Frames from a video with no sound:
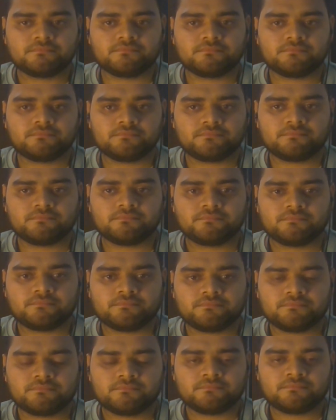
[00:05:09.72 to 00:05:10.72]

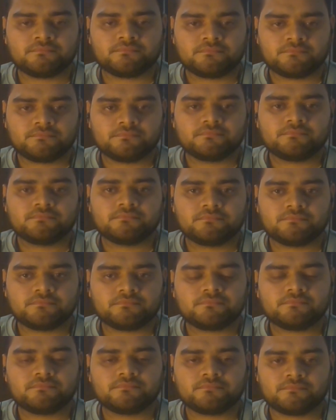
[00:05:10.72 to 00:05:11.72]

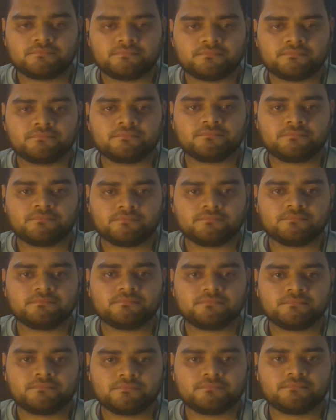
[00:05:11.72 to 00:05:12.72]

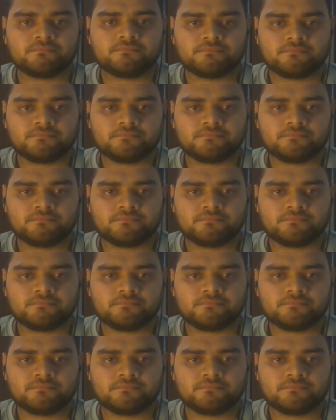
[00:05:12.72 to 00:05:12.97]
This person isn't speaking.